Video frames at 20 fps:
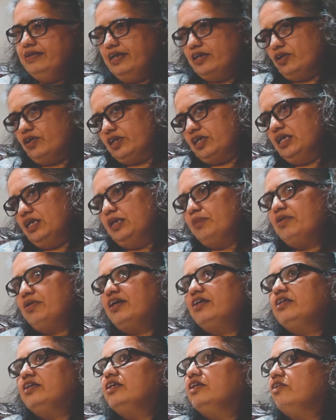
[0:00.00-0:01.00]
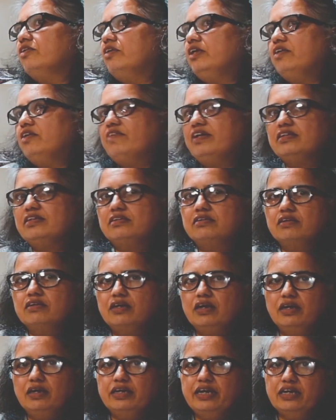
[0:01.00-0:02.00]
They're talking about it, invest,
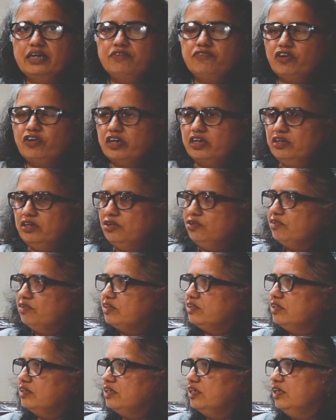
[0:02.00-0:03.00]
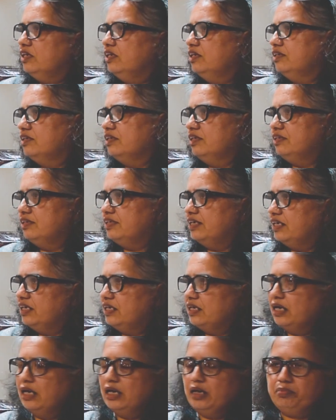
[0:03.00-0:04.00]
get foreign universities and
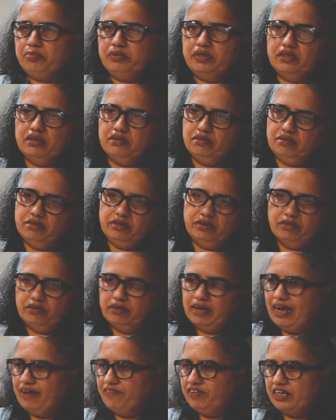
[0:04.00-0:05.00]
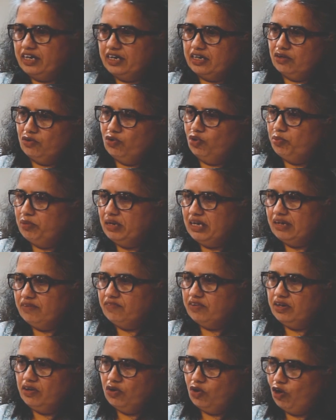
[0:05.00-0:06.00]
set it up and, have it at a global
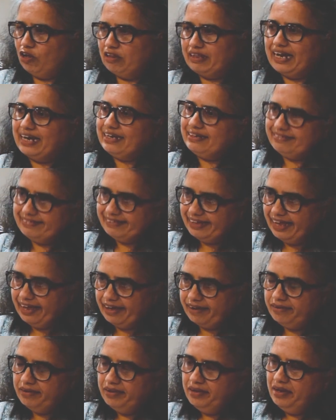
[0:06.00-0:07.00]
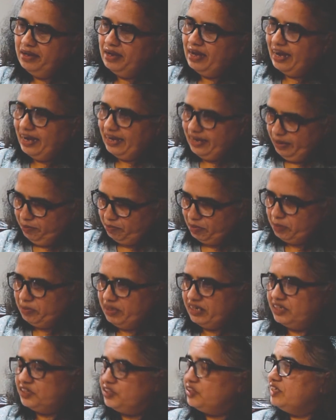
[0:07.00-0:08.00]
level. All that is there.
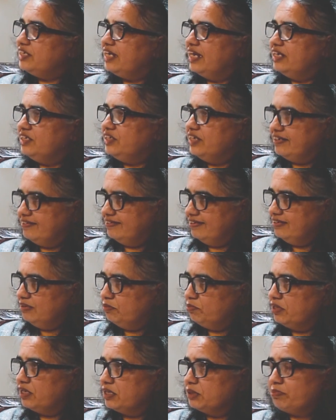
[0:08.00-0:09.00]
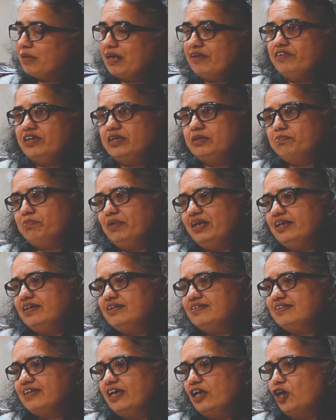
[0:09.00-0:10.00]
Implementation challenge exists because private
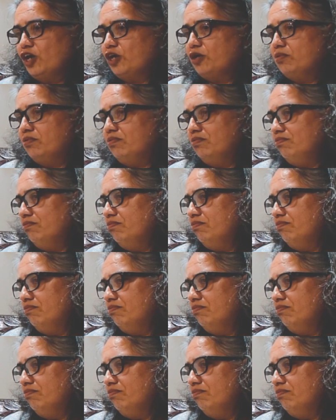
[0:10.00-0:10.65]
players cannot